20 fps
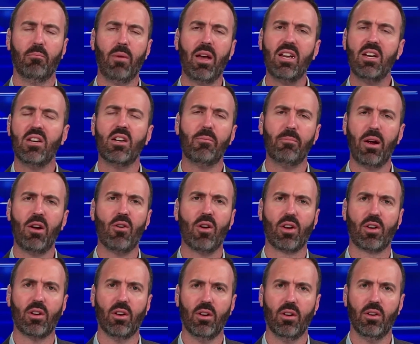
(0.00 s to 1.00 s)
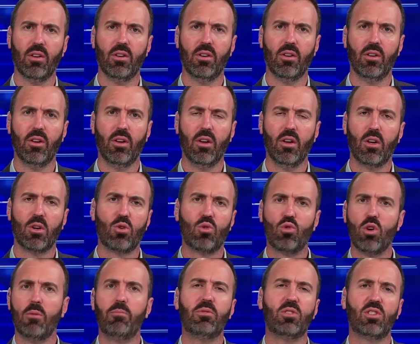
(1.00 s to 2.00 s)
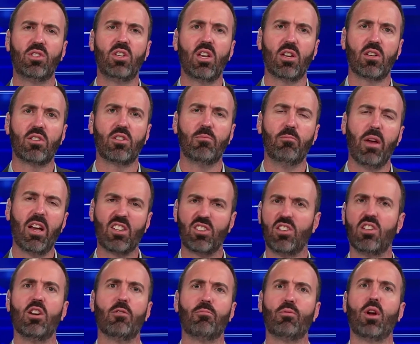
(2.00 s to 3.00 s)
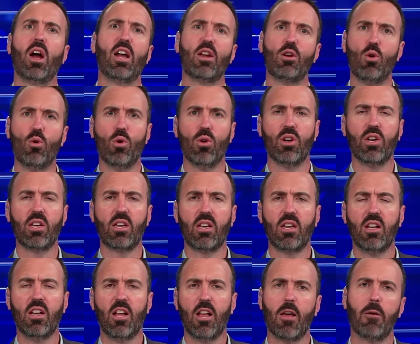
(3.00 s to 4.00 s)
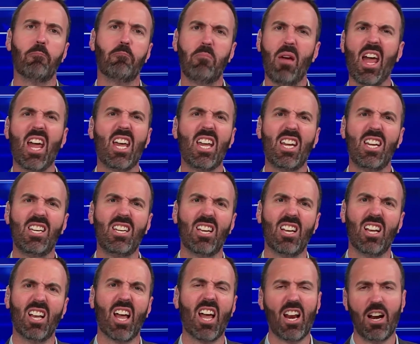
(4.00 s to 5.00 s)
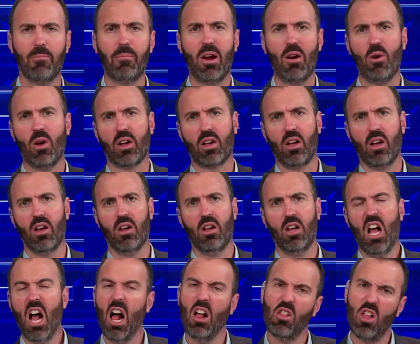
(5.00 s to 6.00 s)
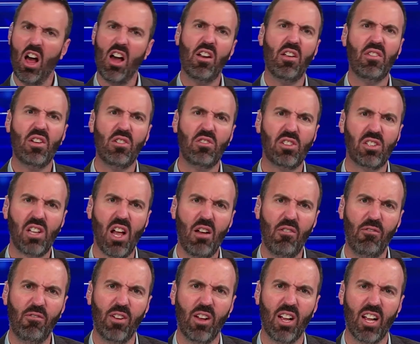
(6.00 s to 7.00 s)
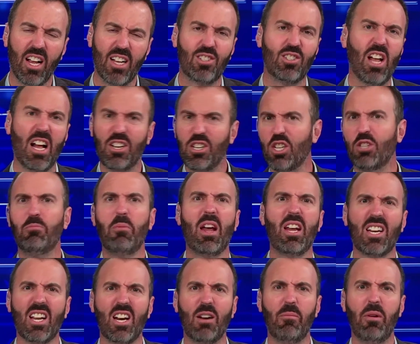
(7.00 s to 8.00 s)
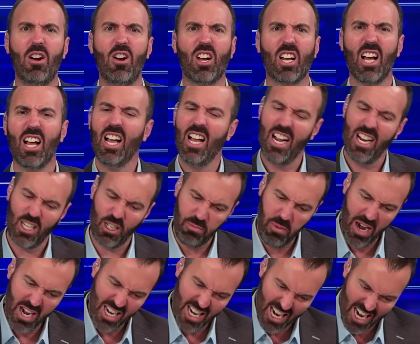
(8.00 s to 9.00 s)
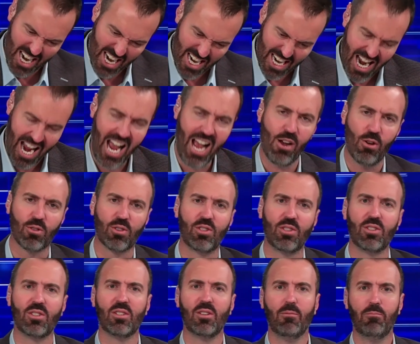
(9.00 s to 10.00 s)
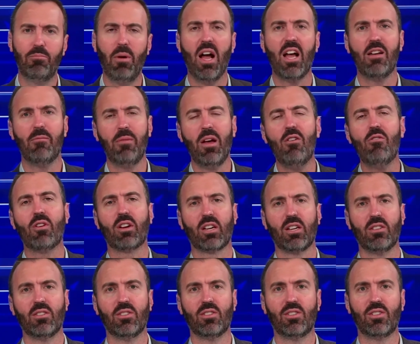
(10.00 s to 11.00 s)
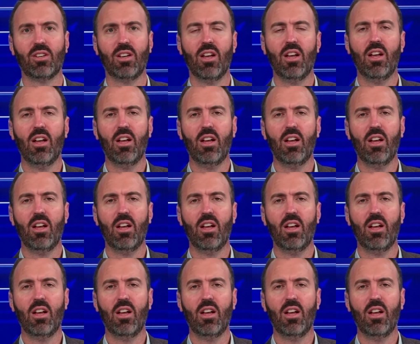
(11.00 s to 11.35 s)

Made in America. Grip Six makes it a priority. Made in America. A lot of their stuff is not just made in America, it's made in-house by Americans.